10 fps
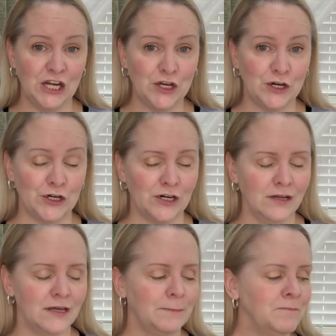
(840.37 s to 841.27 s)

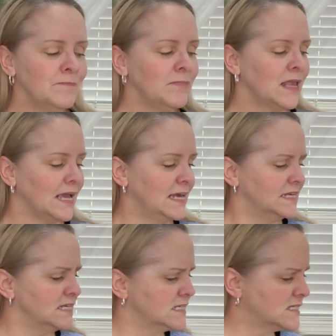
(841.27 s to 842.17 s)
Cook. It
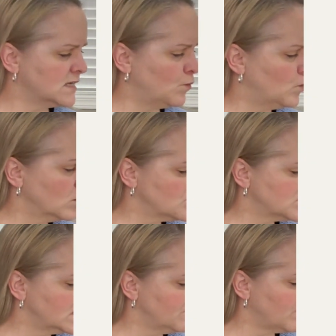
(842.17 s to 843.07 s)
is
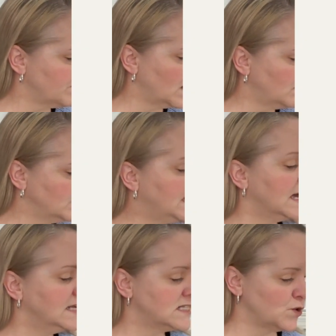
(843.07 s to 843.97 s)
worsted,
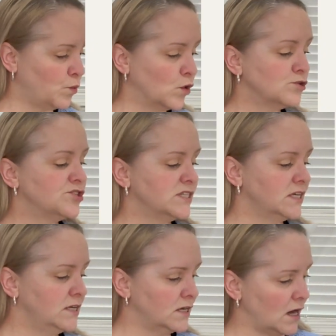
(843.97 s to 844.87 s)
it's a
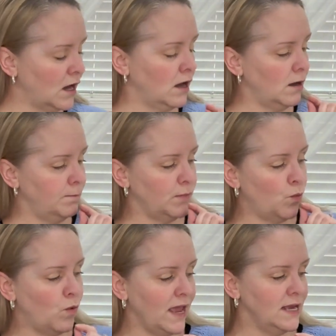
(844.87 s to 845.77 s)
worsted
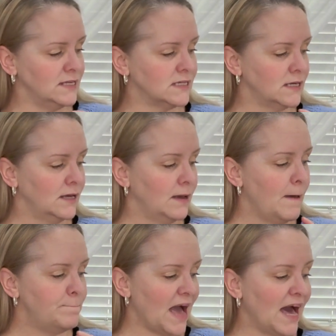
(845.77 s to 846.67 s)
weight
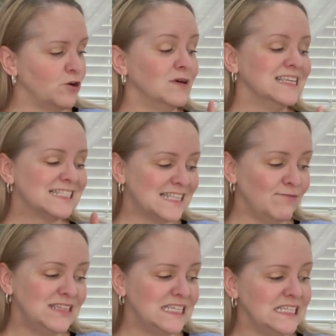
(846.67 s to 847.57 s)
pattern,
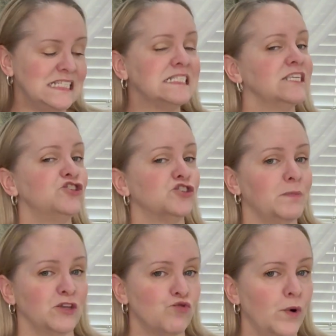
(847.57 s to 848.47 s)
17 stitches
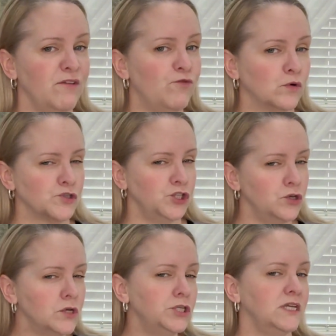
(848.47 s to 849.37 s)
by 24. So you
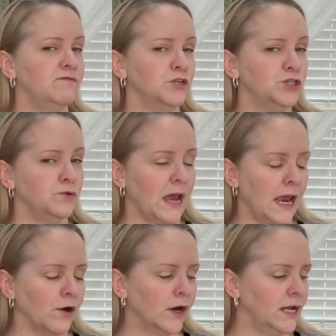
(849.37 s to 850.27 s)
could even do
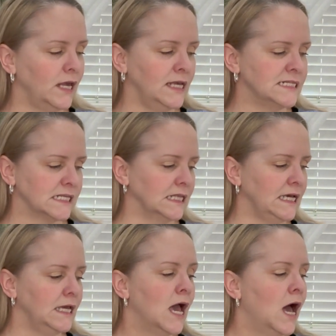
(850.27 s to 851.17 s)
Aran
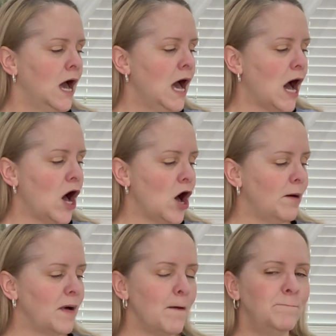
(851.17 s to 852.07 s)
easily.
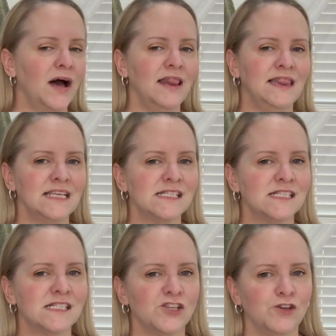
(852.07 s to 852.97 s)
But this is
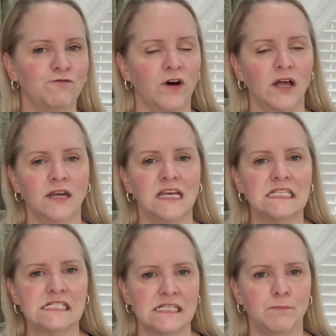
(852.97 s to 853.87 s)
such a fun,
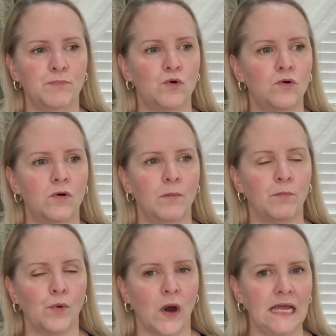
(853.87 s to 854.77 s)
simple,
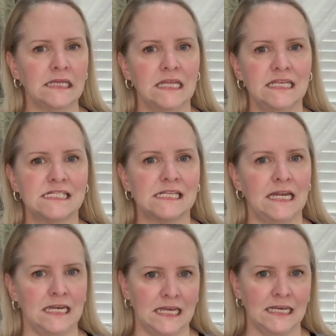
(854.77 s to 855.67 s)
brainless
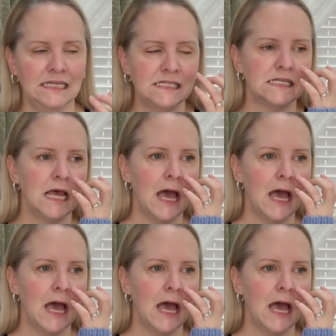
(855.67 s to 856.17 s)
knit.